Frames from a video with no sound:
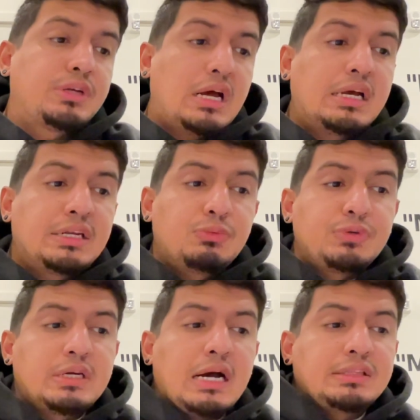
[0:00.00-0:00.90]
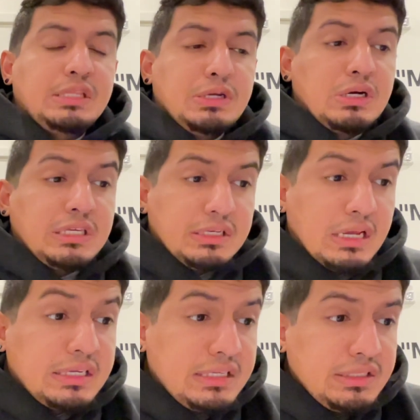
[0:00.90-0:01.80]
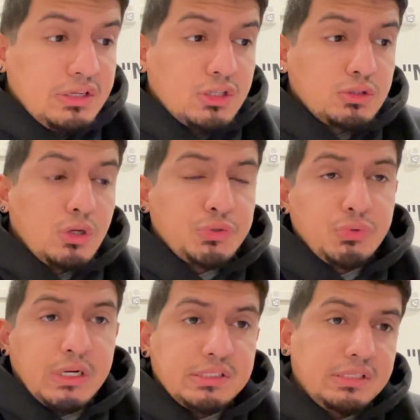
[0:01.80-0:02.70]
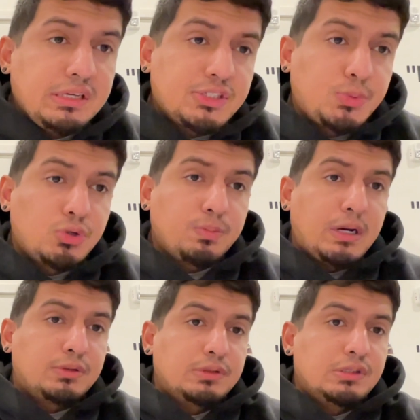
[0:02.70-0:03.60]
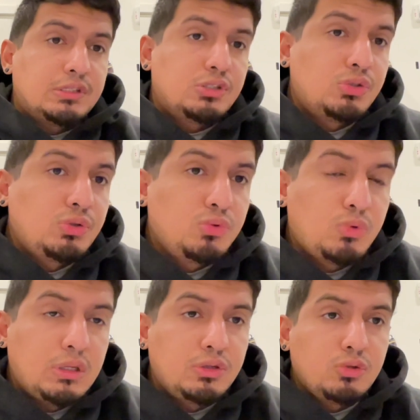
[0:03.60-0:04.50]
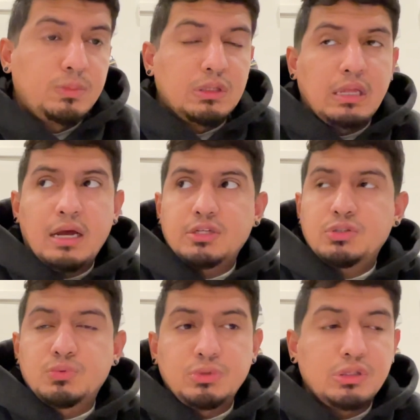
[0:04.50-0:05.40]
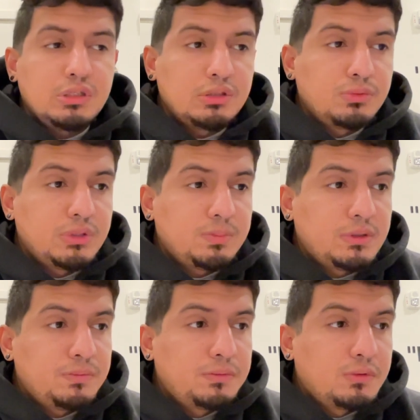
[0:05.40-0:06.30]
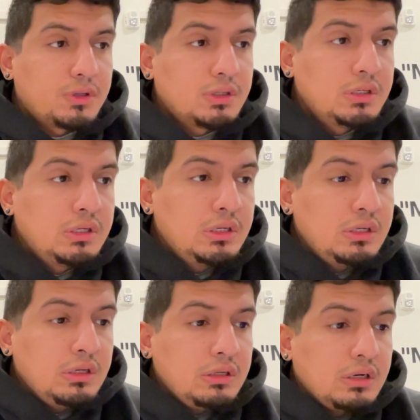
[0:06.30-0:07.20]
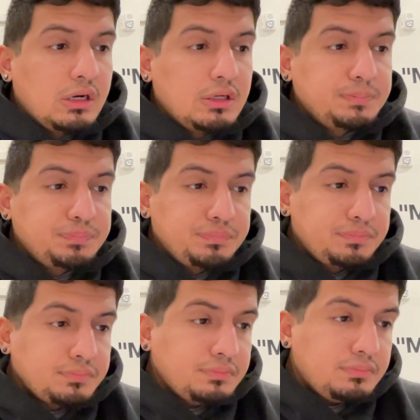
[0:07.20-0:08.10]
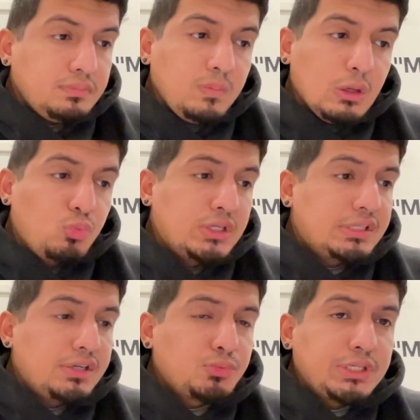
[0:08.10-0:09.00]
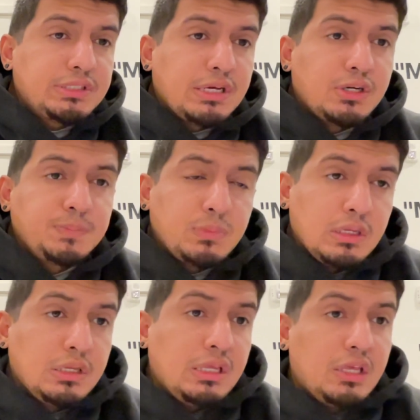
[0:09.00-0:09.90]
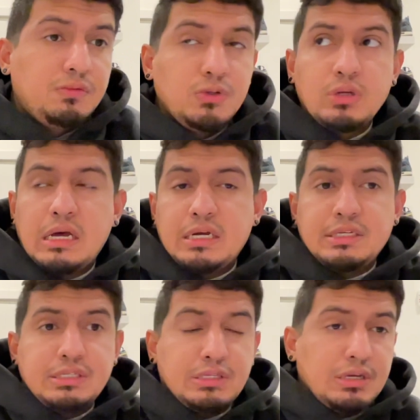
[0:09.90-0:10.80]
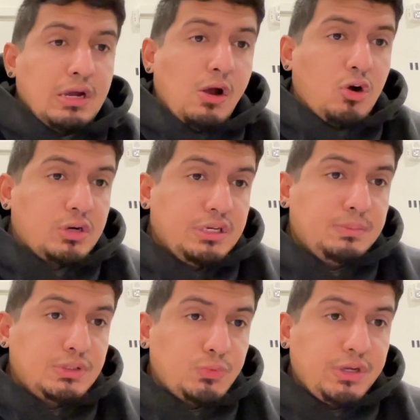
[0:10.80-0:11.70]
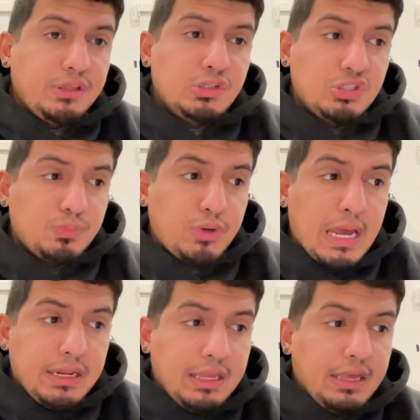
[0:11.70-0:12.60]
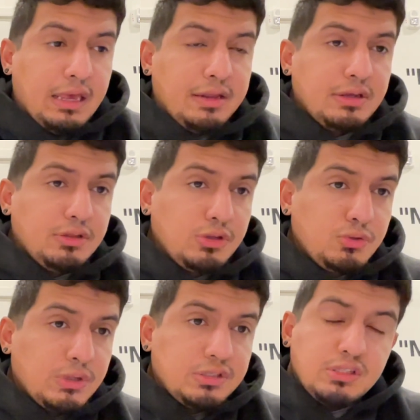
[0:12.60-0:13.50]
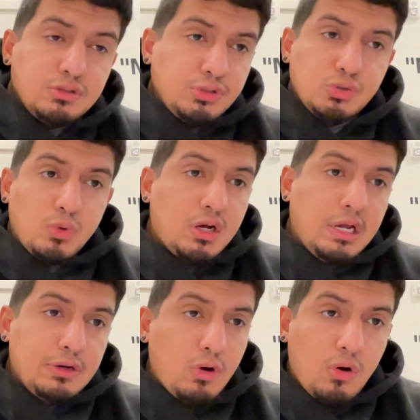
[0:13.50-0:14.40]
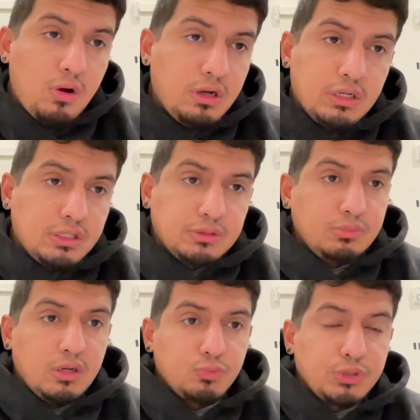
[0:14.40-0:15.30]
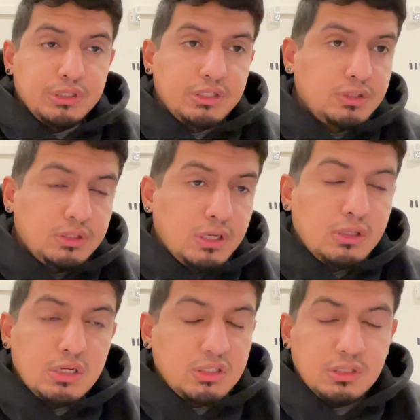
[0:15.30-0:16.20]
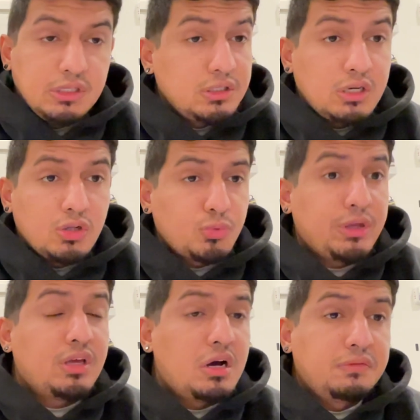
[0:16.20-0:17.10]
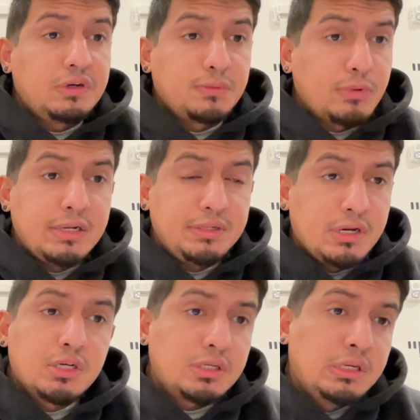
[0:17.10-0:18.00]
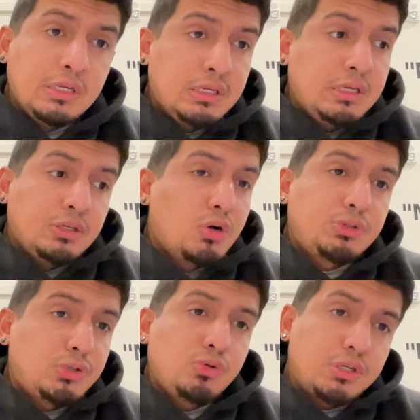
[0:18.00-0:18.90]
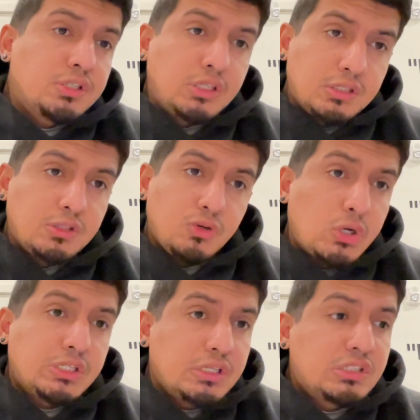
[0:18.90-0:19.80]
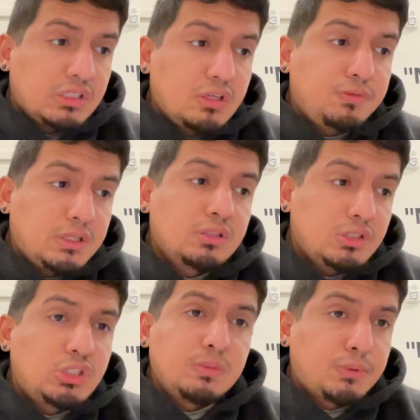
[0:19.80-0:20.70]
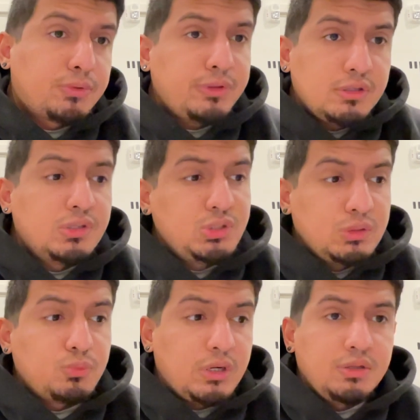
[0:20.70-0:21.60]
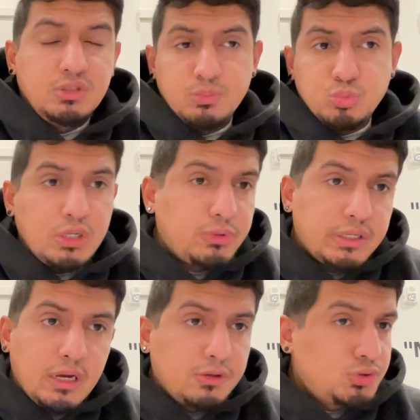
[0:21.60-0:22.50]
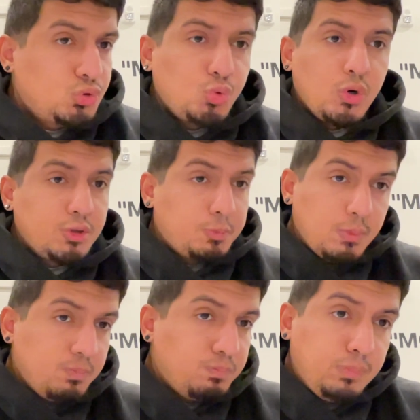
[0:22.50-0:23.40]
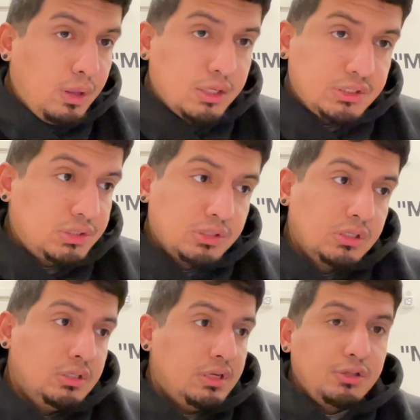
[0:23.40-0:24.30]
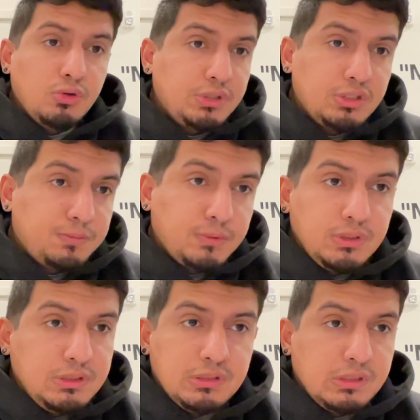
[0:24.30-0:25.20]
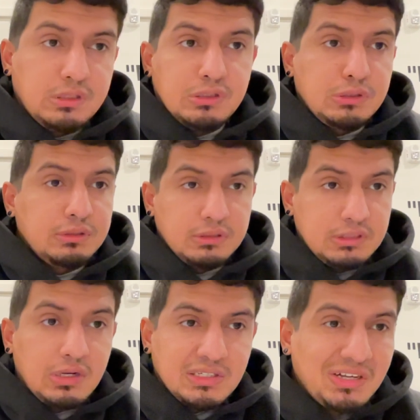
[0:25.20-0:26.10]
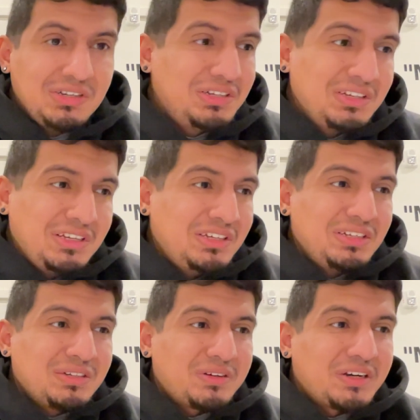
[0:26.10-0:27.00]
9, we got the Nike Dunk Low USC. I spoke about this shoe a little bit last week and the week before. 110 retail. If you guys are in between the Gym Red and the USC, or just want a really good looking colorway of a red dunk, go with the USC, because the USC is significantly cheaper than the Gym Red. Gym Red right now is 200 plus, and the only difference is essentially the tongue. All